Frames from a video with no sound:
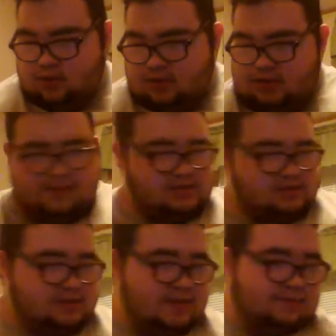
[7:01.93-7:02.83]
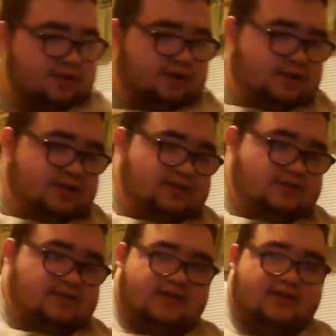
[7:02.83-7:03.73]
that I'm using temporarily
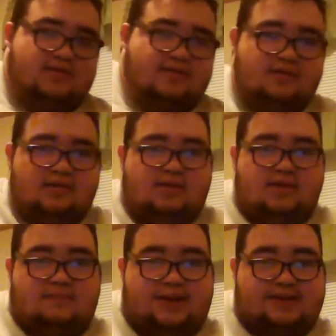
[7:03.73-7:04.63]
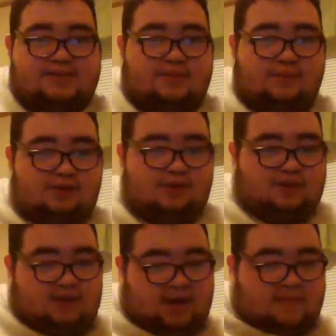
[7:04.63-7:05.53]
until I get my Zaborg, the
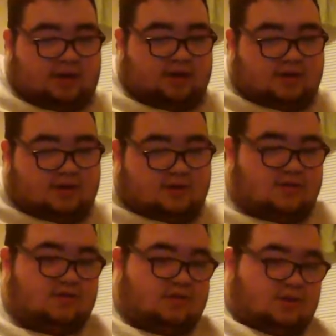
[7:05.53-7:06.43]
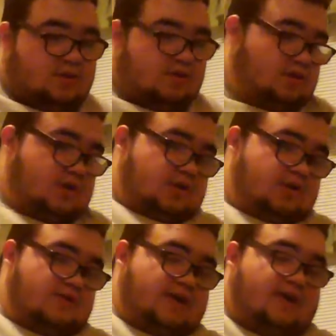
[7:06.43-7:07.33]
Mega Monarch.
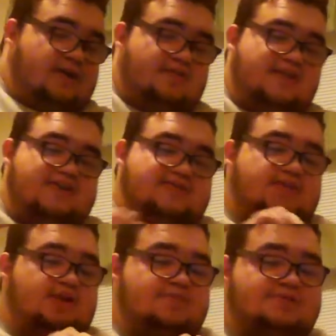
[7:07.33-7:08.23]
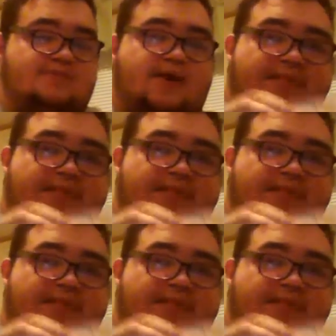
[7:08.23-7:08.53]
You got Thestalos, the Mega